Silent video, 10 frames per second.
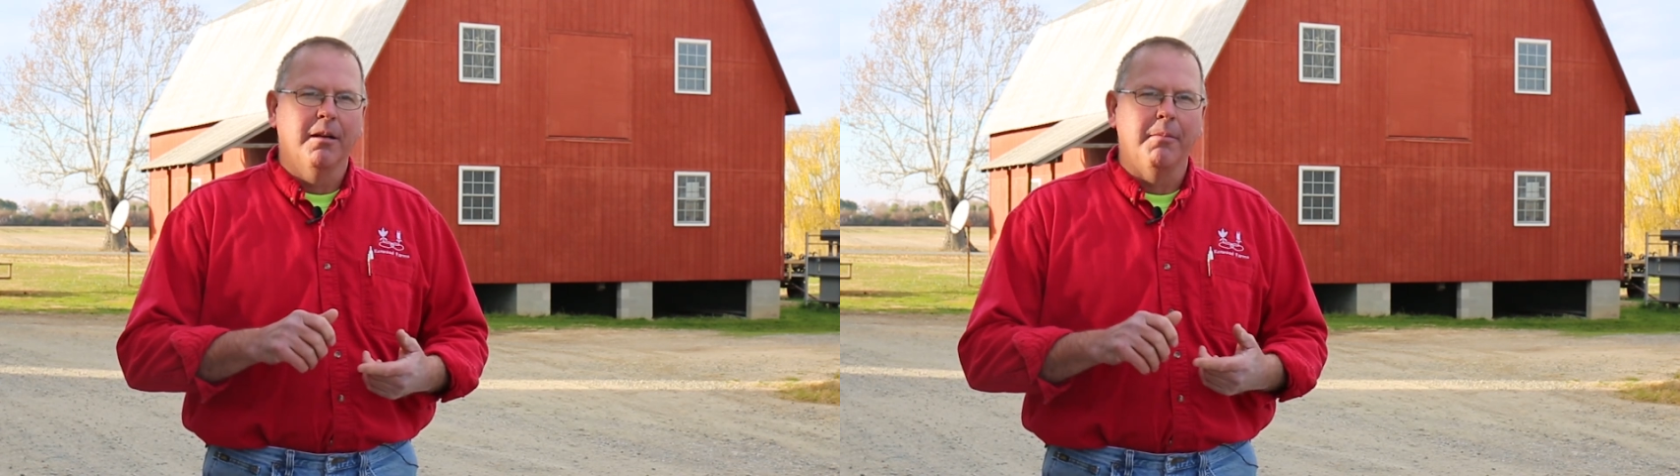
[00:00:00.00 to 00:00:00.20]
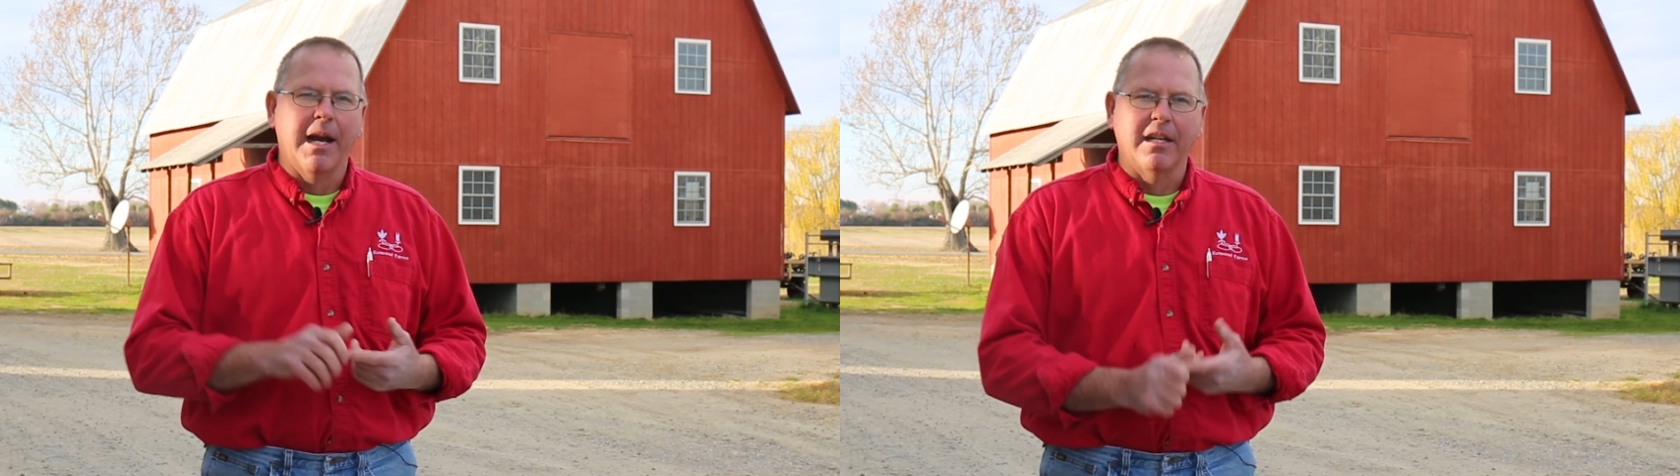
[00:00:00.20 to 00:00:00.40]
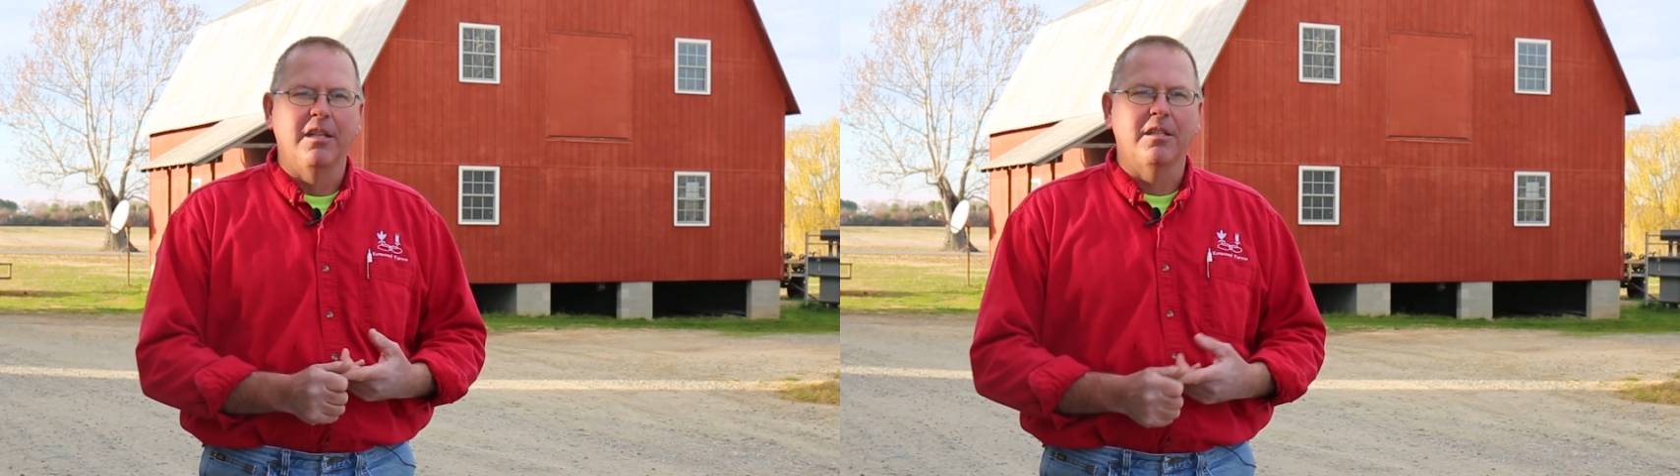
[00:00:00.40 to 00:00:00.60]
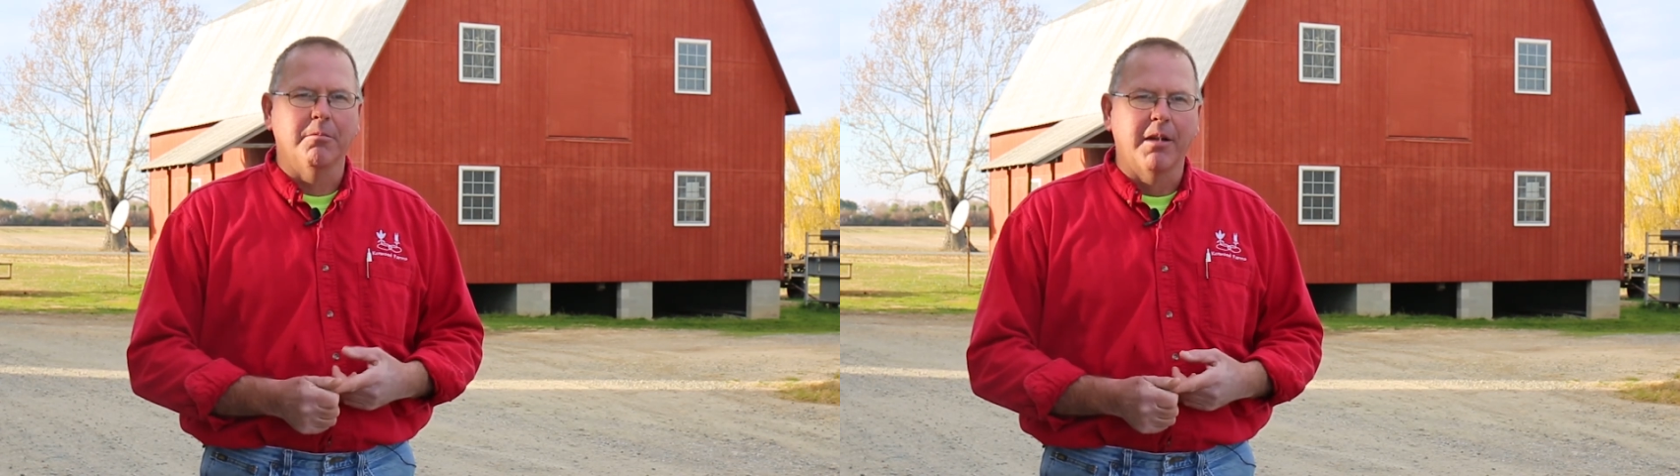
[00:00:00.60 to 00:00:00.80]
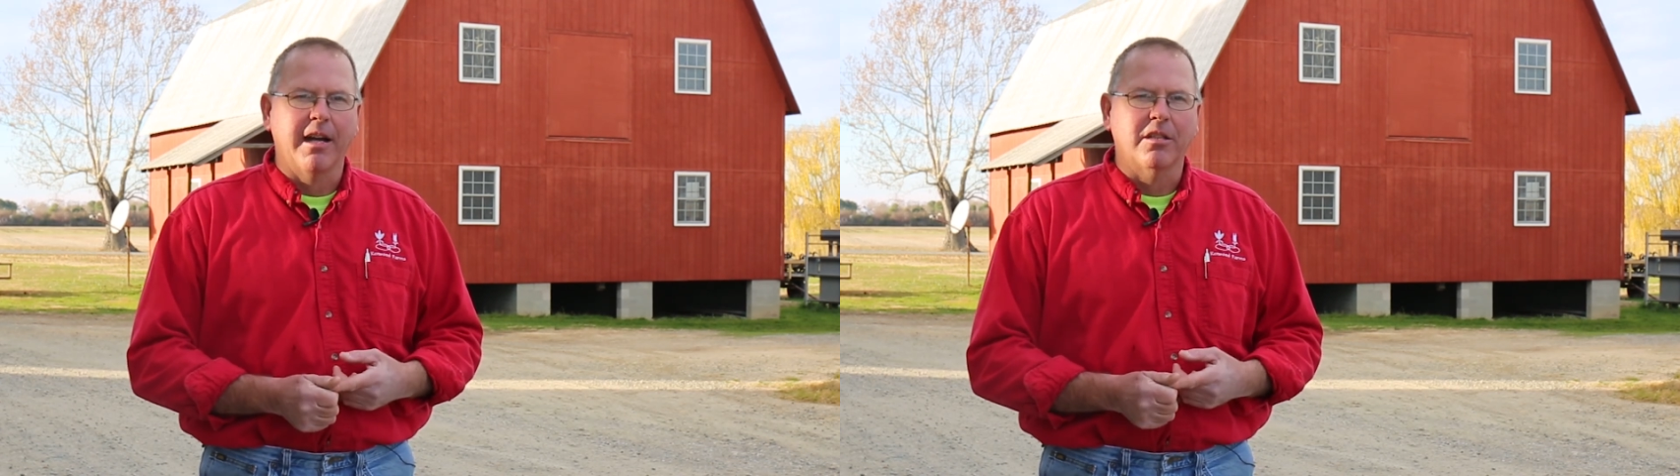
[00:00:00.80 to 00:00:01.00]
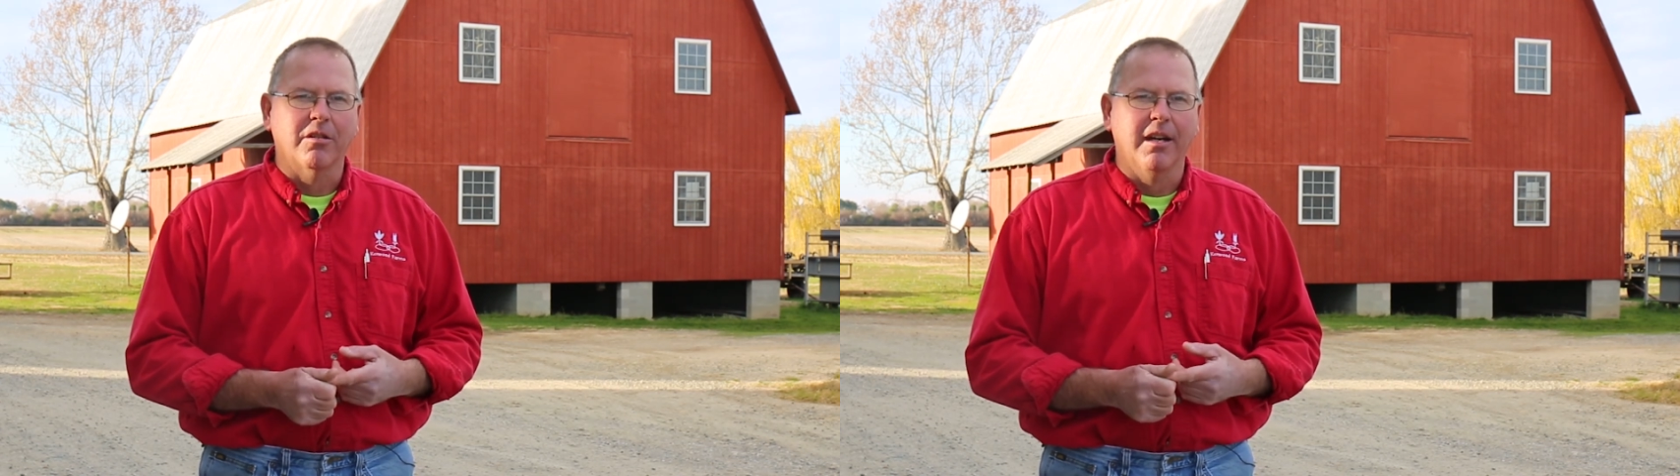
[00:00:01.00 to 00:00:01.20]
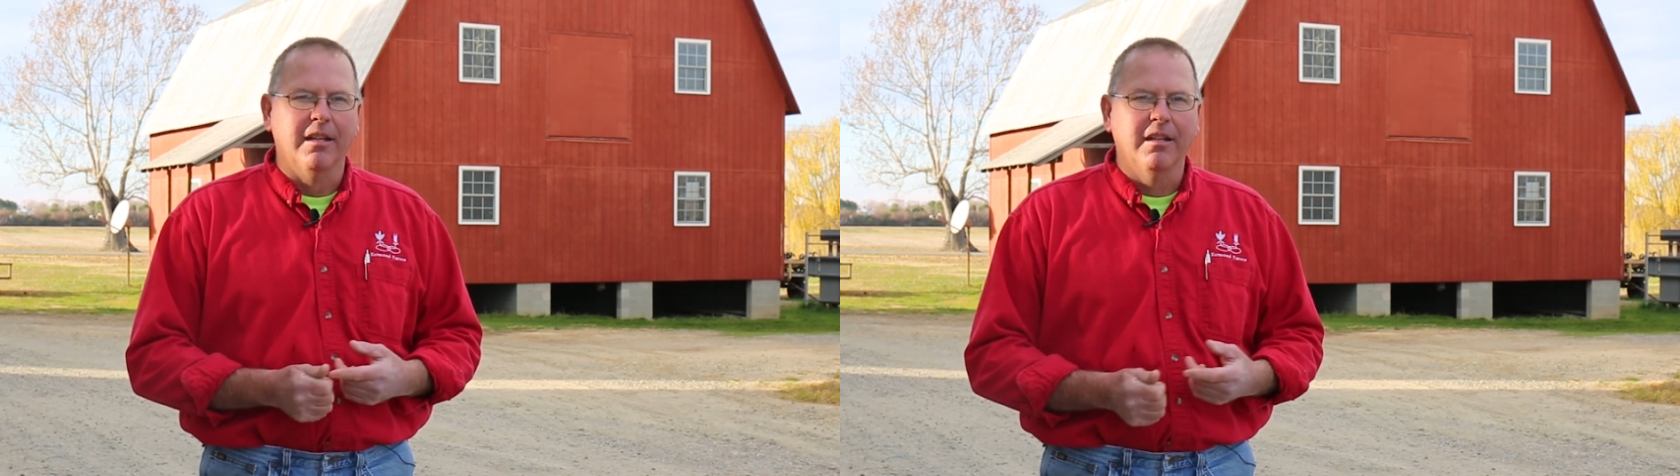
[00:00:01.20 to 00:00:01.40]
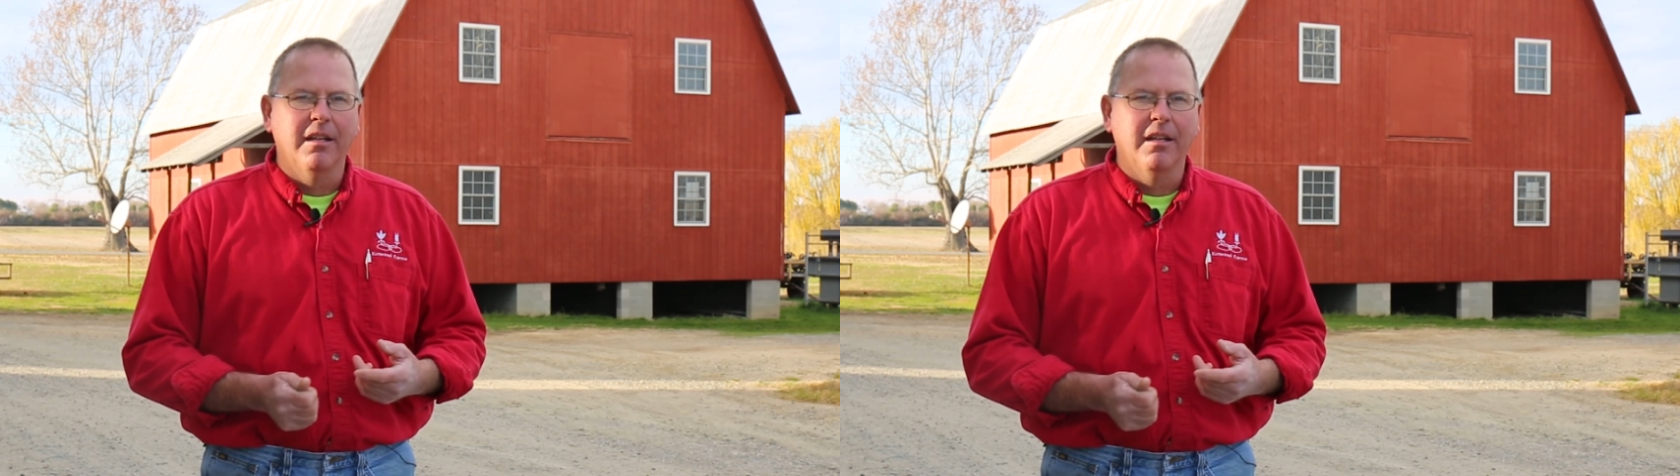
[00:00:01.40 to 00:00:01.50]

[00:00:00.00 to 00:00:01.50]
magnesium nitrate.